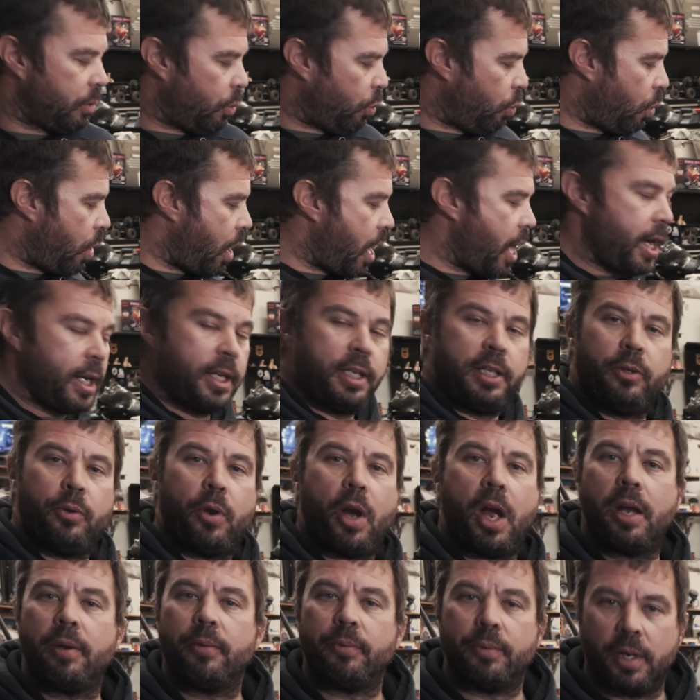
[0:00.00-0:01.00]
why do
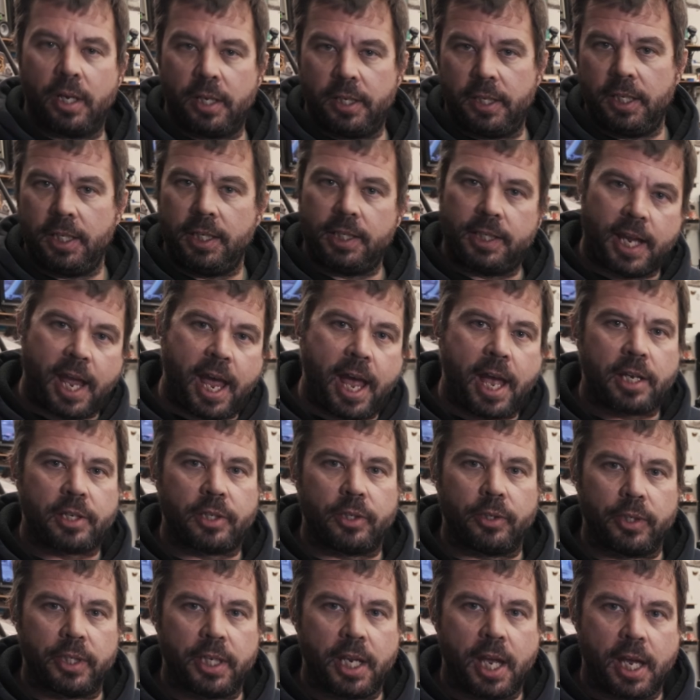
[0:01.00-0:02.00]
I run these
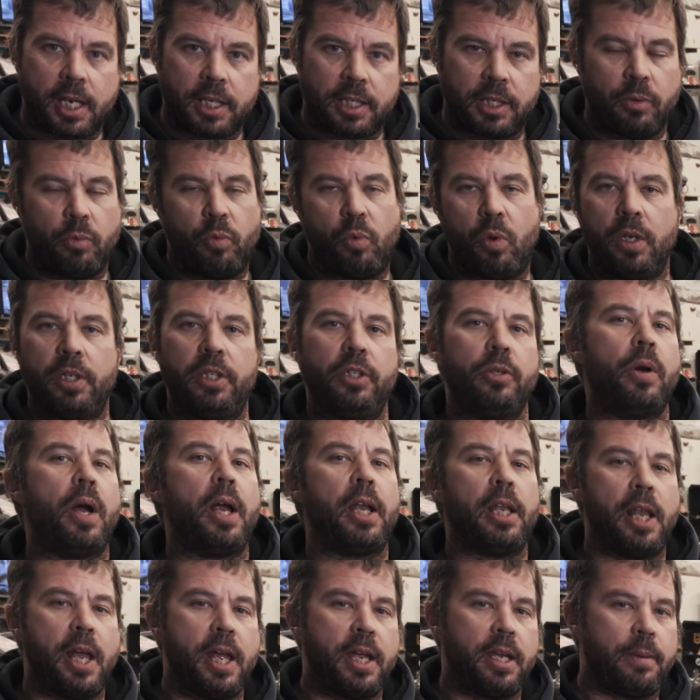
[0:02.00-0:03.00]
Axletechs? And what do I
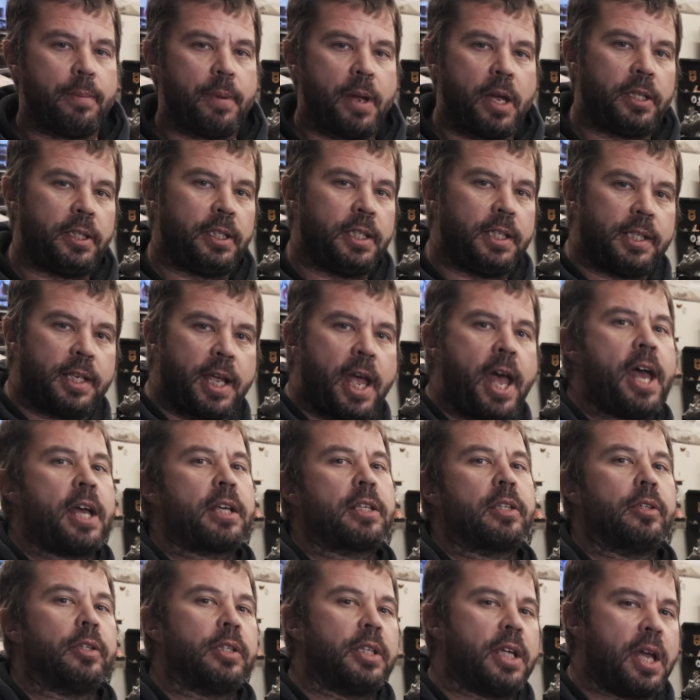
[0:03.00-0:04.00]
like about these
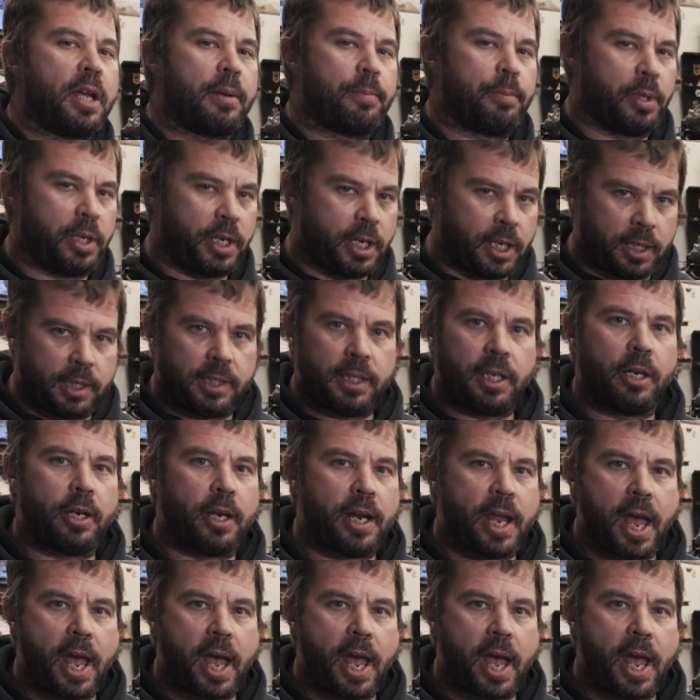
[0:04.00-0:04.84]
Axletech planetary